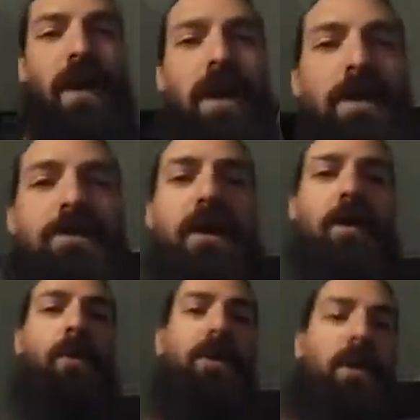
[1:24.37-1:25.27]
right here.
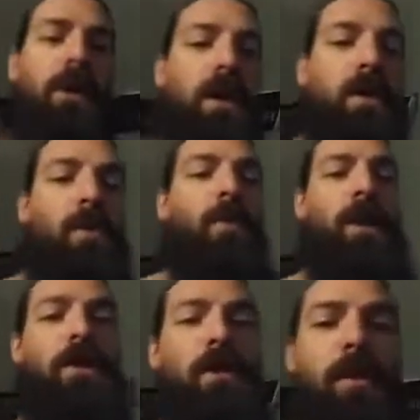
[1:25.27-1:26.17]
So what are we
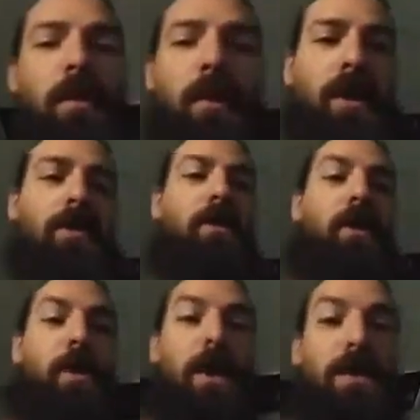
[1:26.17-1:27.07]
going to talk about? We're going to
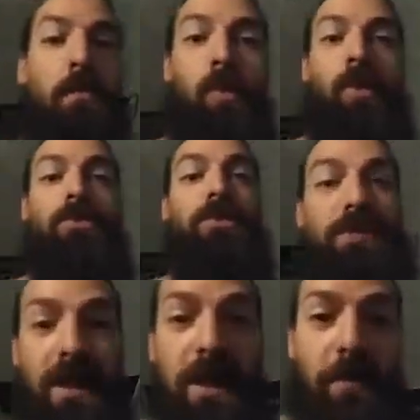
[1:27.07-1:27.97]
talk about the importance of
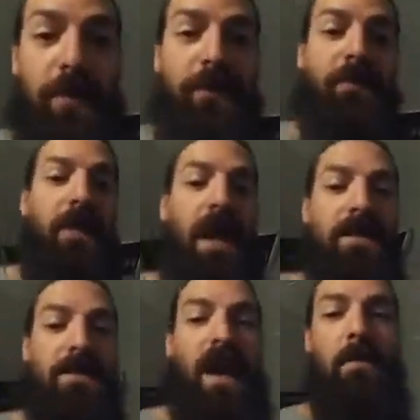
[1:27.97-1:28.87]
sleep
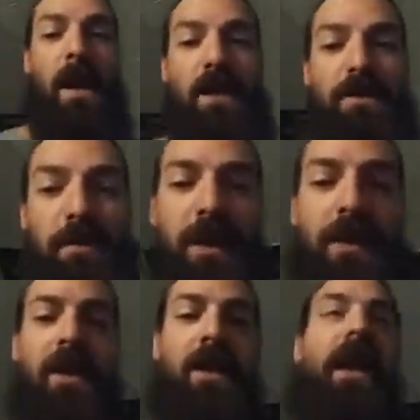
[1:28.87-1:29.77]
and time management.
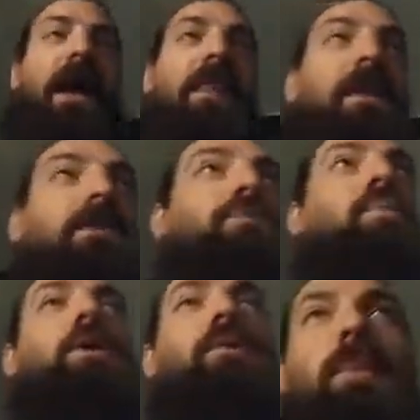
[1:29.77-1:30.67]
And this
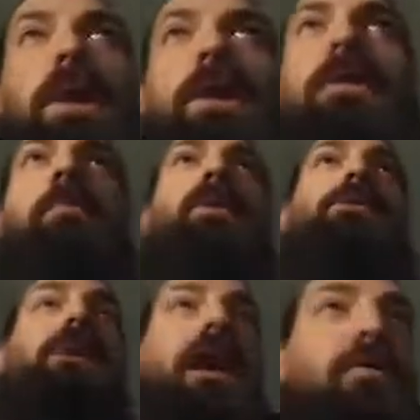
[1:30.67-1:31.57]
will be the
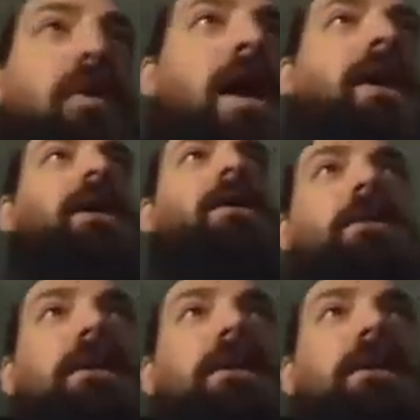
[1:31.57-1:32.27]
most ironic